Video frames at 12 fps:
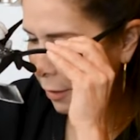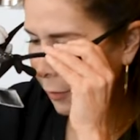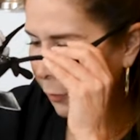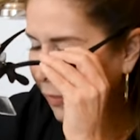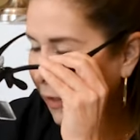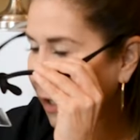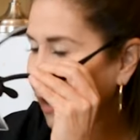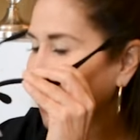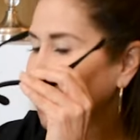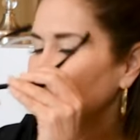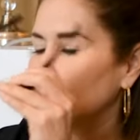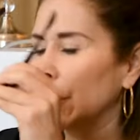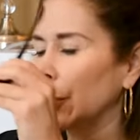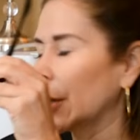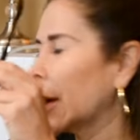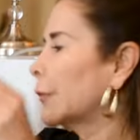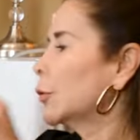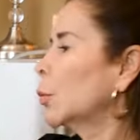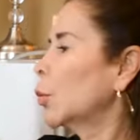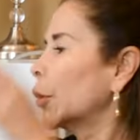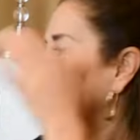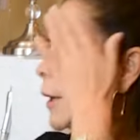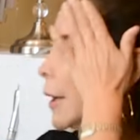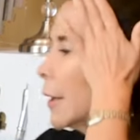there is when you have to
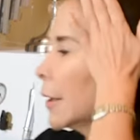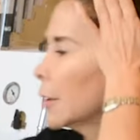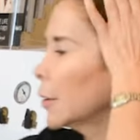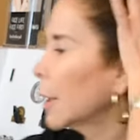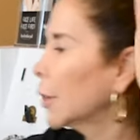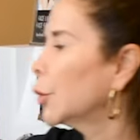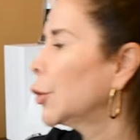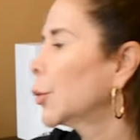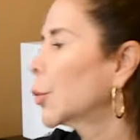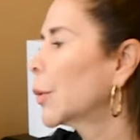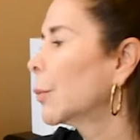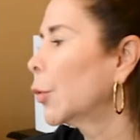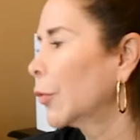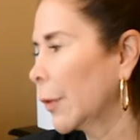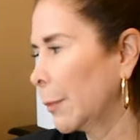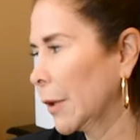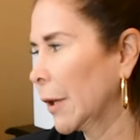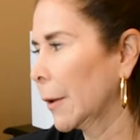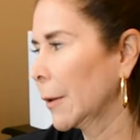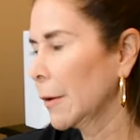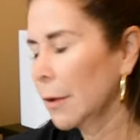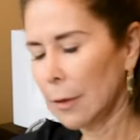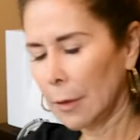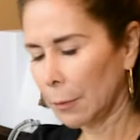worry and you remove the peel.
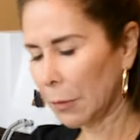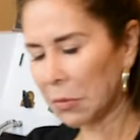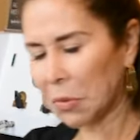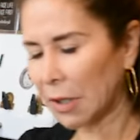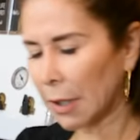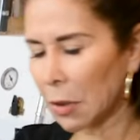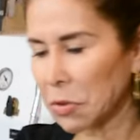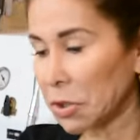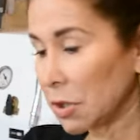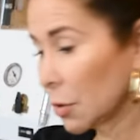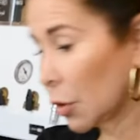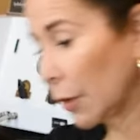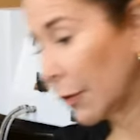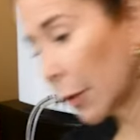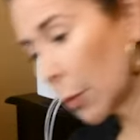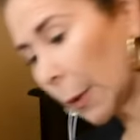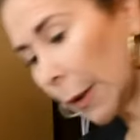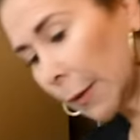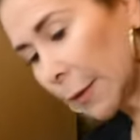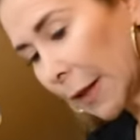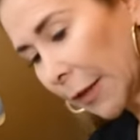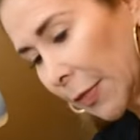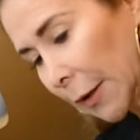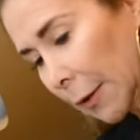But right now she's not even red,
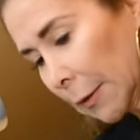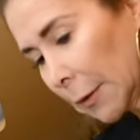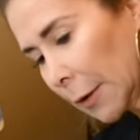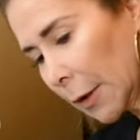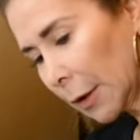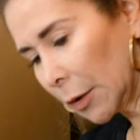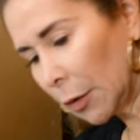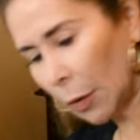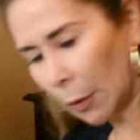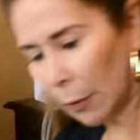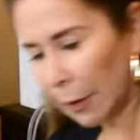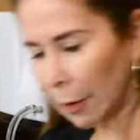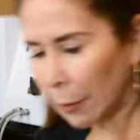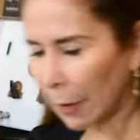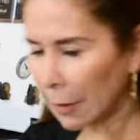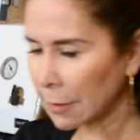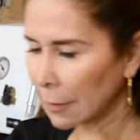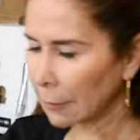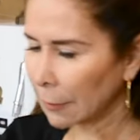nothing. You are okay, right?